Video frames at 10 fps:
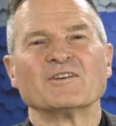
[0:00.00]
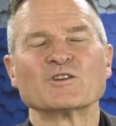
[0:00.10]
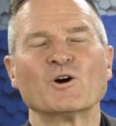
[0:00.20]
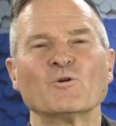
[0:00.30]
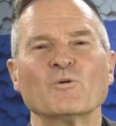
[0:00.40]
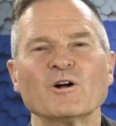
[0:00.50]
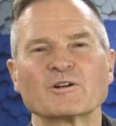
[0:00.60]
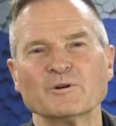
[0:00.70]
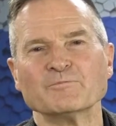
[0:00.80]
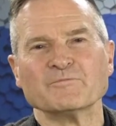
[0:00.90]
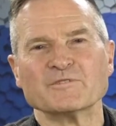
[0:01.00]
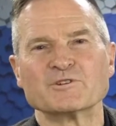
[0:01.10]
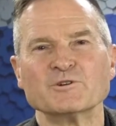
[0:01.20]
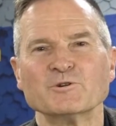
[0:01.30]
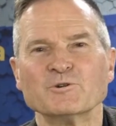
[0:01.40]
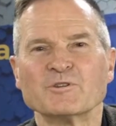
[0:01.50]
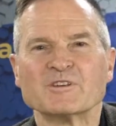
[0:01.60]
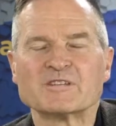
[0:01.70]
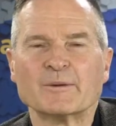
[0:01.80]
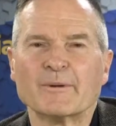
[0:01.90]
So welcome to
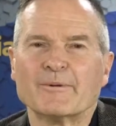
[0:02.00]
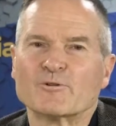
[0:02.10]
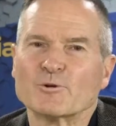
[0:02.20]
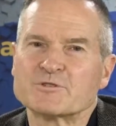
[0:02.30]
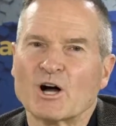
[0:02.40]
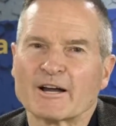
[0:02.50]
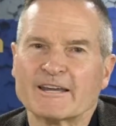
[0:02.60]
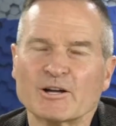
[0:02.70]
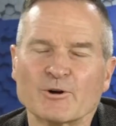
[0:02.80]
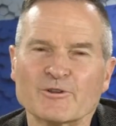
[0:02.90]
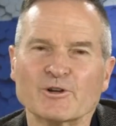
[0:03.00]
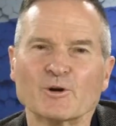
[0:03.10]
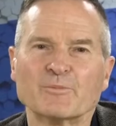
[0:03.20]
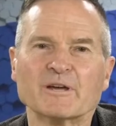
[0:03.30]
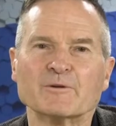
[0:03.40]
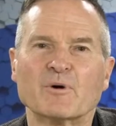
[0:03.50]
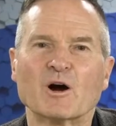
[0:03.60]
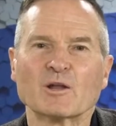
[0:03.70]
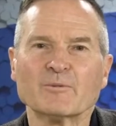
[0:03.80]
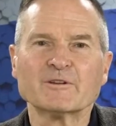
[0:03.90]
this EPP Group talk here in the European
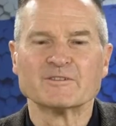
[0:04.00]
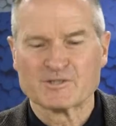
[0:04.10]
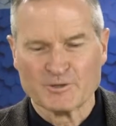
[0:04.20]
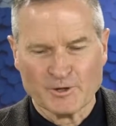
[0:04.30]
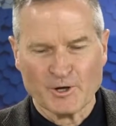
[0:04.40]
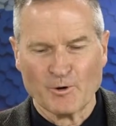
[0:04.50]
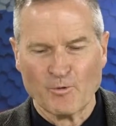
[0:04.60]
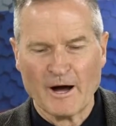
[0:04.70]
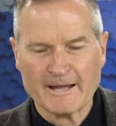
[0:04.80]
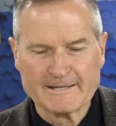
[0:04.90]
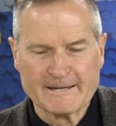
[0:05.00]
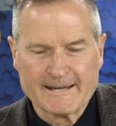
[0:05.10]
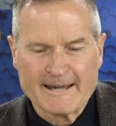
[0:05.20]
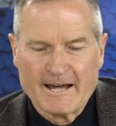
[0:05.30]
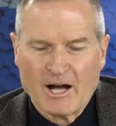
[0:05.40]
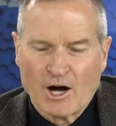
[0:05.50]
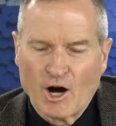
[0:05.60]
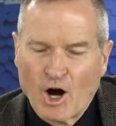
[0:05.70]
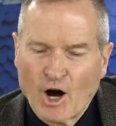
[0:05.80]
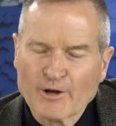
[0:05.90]
Parliament in Studio One
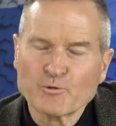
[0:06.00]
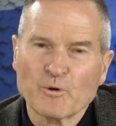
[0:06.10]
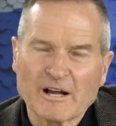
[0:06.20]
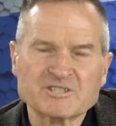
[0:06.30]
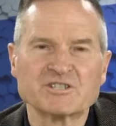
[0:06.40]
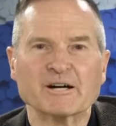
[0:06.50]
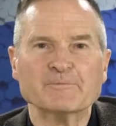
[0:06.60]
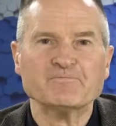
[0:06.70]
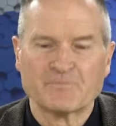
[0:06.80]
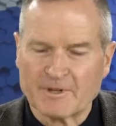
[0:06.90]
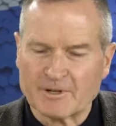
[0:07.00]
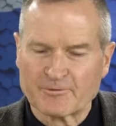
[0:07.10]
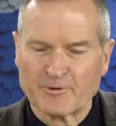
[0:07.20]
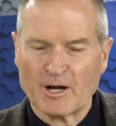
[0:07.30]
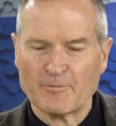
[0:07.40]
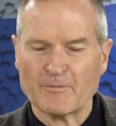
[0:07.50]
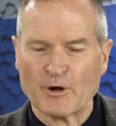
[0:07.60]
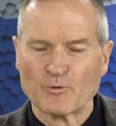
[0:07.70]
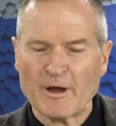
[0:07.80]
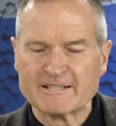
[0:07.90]
on Russia. From
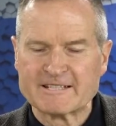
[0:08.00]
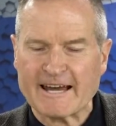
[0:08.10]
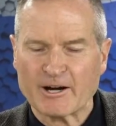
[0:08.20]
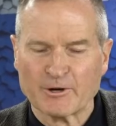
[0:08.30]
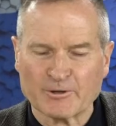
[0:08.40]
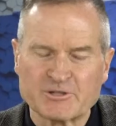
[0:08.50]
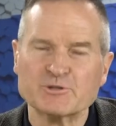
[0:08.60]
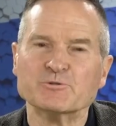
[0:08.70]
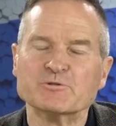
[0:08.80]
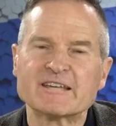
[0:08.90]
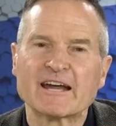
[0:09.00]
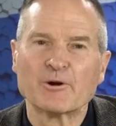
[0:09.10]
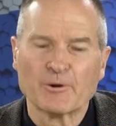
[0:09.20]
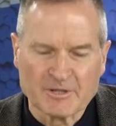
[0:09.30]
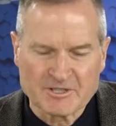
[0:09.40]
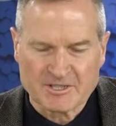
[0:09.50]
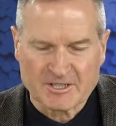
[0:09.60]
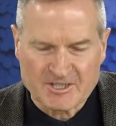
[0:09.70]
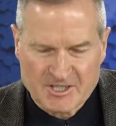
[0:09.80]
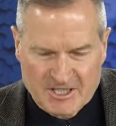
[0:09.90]
red terror to
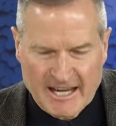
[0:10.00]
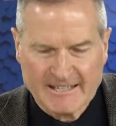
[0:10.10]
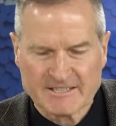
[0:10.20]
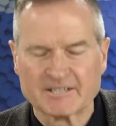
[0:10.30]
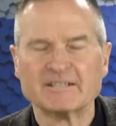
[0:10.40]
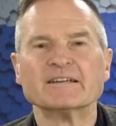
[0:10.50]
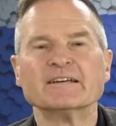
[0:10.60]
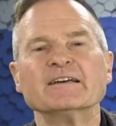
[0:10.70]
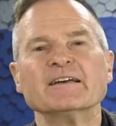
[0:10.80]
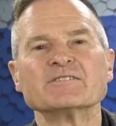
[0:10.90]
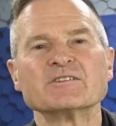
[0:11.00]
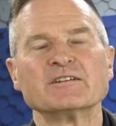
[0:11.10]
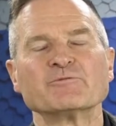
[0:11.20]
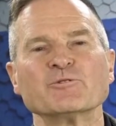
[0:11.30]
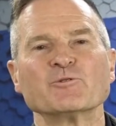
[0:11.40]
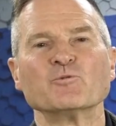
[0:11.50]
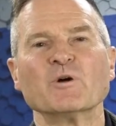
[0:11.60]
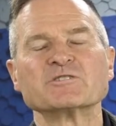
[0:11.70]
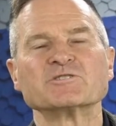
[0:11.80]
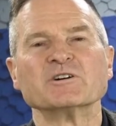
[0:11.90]
terrorist state, is a different
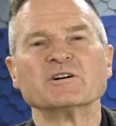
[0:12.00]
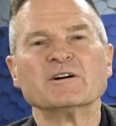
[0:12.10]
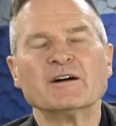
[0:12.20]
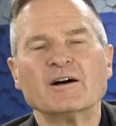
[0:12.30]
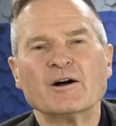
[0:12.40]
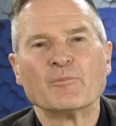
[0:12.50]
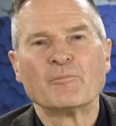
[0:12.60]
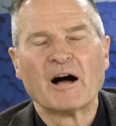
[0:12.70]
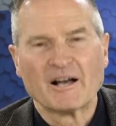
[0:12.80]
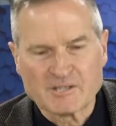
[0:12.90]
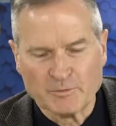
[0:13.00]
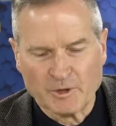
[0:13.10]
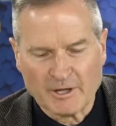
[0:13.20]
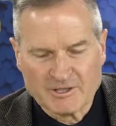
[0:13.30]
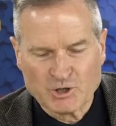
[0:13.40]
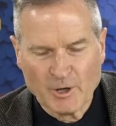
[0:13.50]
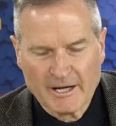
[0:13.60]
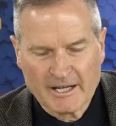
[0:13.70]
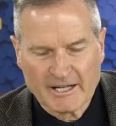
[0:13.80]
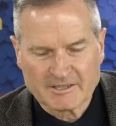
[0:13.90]
Russia possible? And
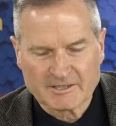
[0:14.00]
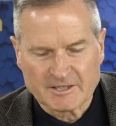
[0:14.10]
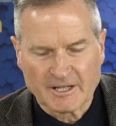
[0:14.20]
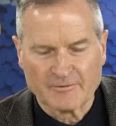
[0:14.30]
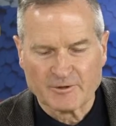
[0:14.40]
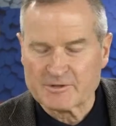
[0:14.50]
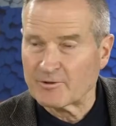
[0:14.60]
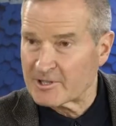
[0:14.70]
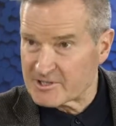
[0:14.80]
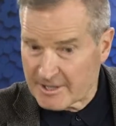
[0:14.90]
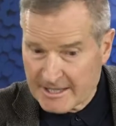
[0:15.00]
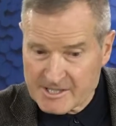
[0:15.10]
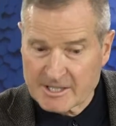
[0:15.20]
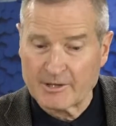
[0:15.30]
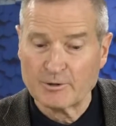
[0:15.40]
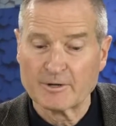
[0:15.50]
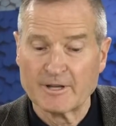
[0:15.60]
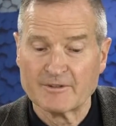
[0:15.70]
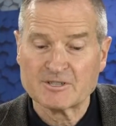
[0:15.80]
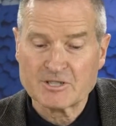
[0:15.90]
joining us, first of all, is Rasa
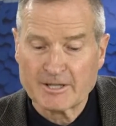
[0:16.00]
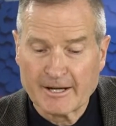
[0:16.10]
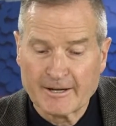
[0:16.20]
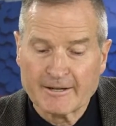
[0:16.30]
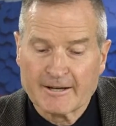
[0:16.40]
Juknevičienė,